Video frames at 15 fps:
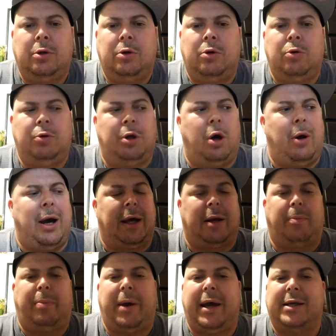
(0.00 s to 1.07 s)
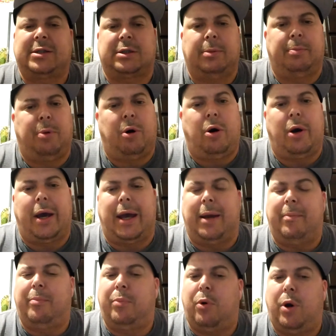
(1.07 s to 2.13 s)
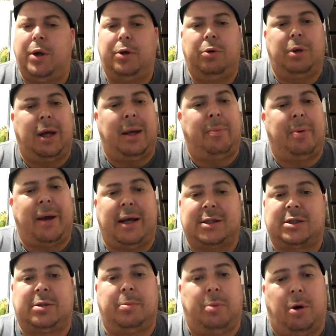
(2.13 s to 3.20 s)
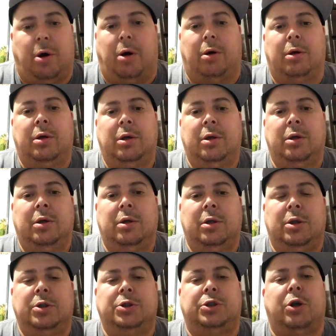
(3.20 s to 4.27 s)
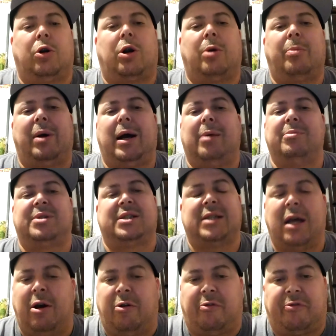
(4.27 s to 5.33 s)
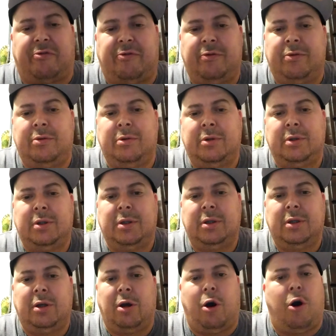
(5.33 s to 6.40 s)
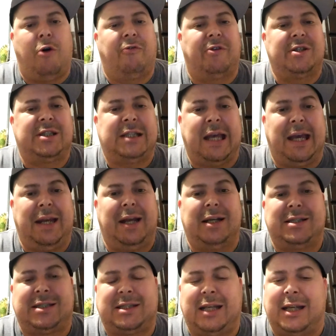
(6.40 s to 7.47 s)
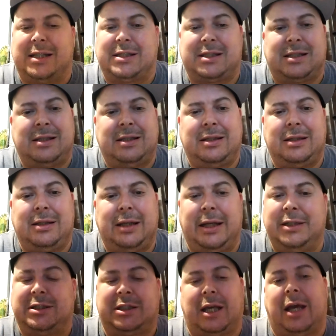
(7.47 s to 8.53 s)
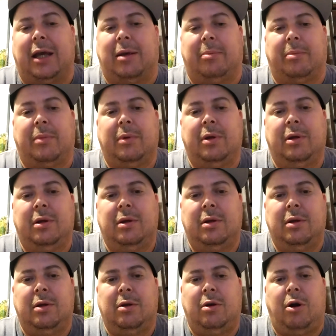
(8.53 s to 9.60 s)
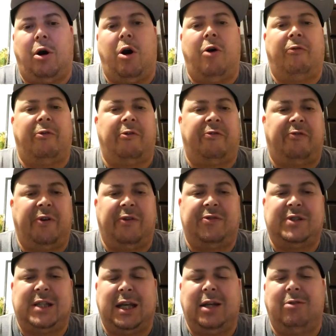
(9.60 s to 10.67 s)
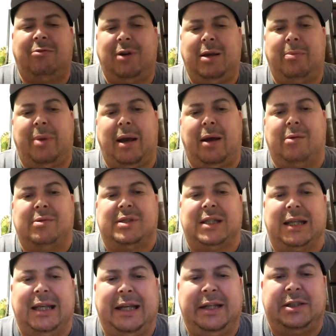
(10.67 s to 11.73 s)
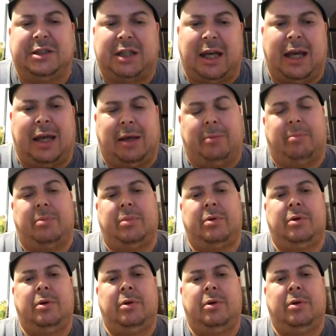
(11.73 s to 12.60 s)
who know how to pass the ball and boy do they pass the ball. Joker by himself over 10 assists each game. Over 15 rebounds each game.